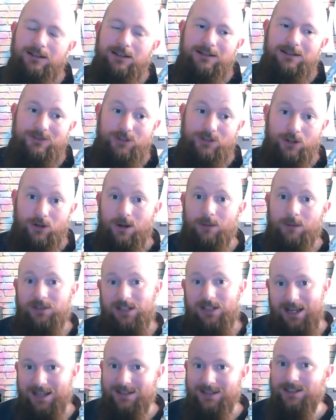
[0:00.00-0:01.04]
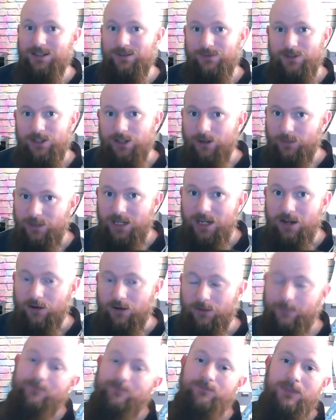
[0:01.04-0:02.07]
So I'm going to end this video here.
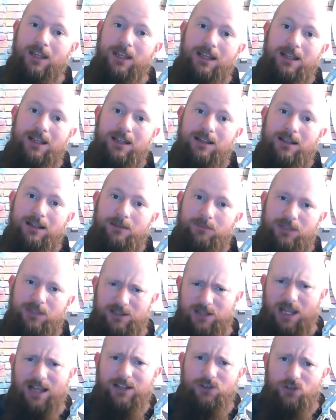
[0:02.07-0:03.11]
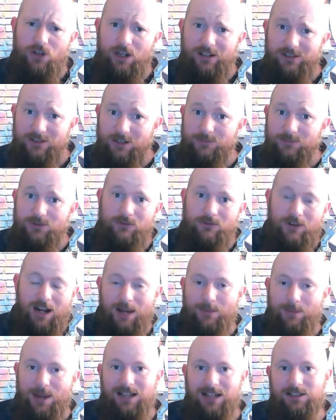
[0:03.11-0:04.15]
Please like, share,
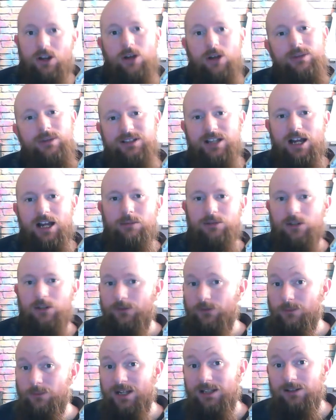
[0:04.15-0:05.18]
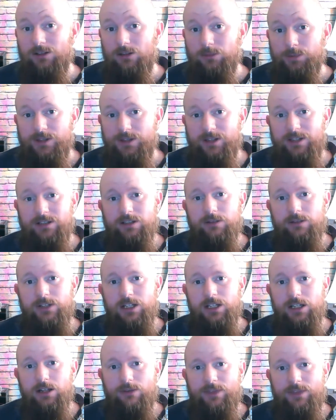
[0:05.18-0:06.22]
subscribe, and comment down below. If you made it all the way to the end of the
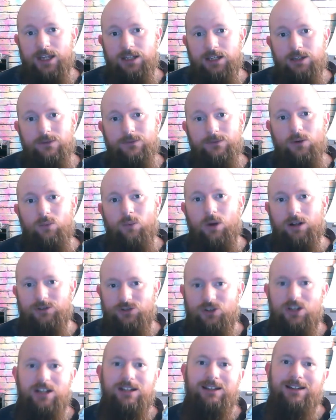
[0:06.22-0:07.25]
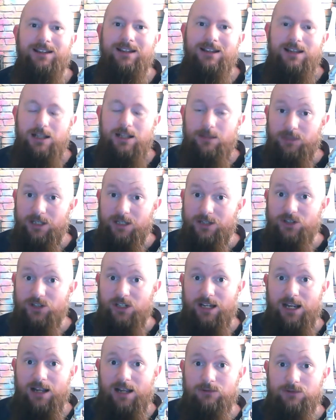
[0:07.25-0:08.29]
video, thank you for watching. Please
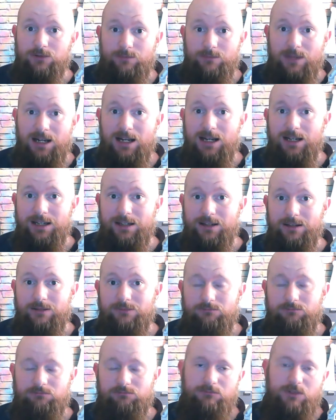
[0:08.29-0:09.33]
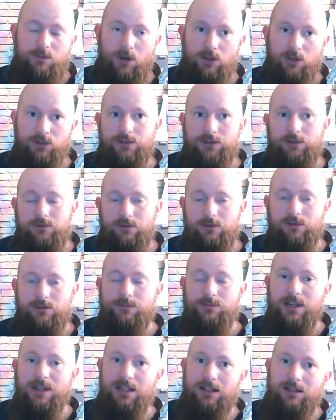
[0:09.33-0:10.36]
check out my sponsor, so to
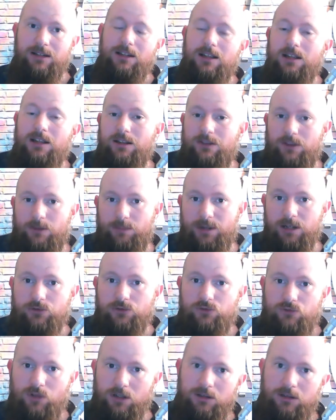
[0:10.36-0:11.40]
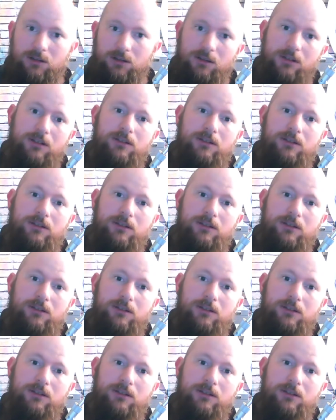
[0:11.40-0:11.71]
speak, The Beard Struggle,